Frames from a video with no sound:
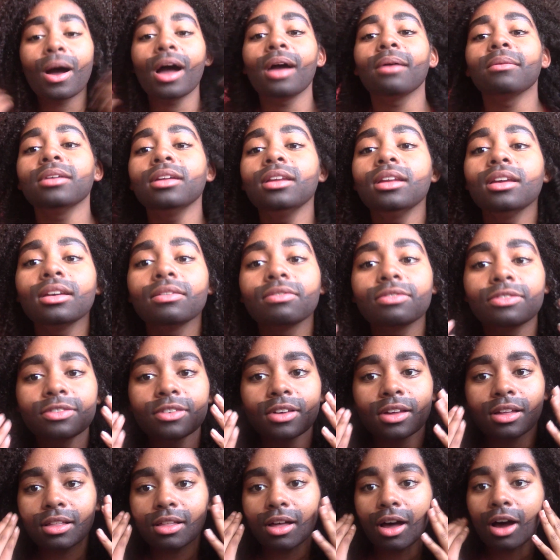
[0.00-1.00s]
I'm gonna
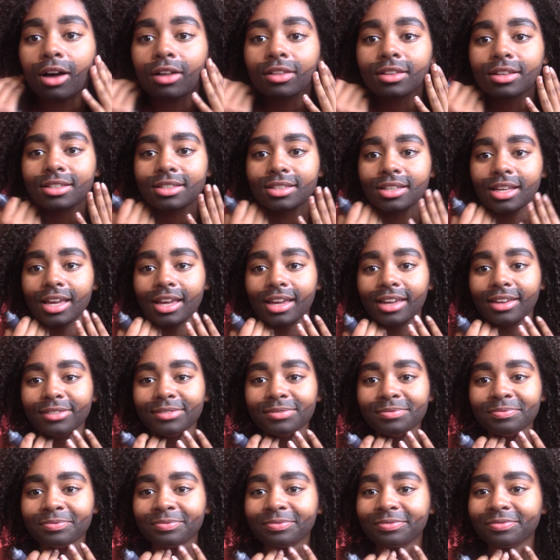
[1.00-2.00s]
fill all this
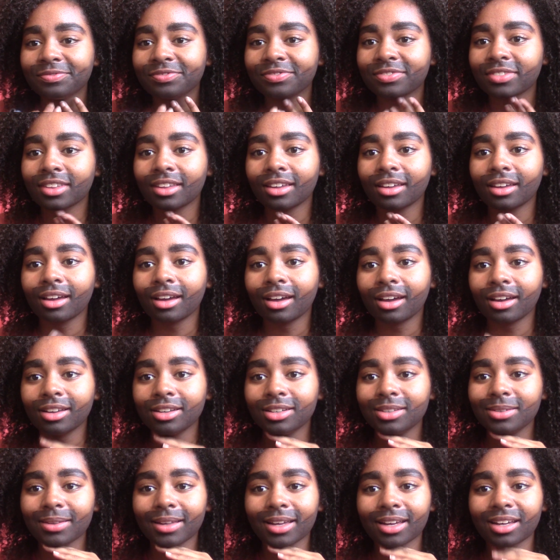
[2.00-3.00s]
in.
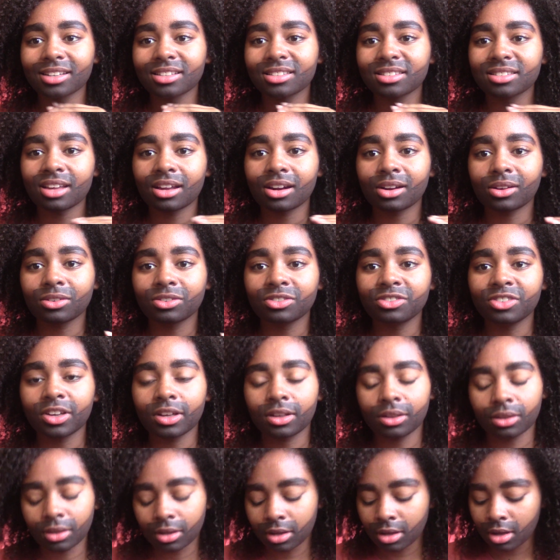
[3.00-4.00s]
Do like a subtle
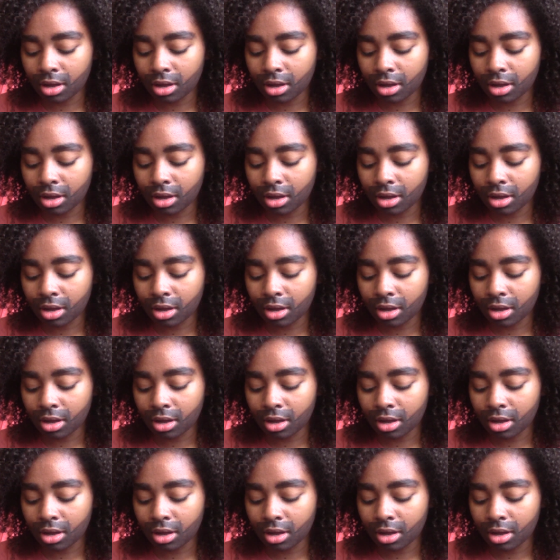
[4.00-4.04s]
fill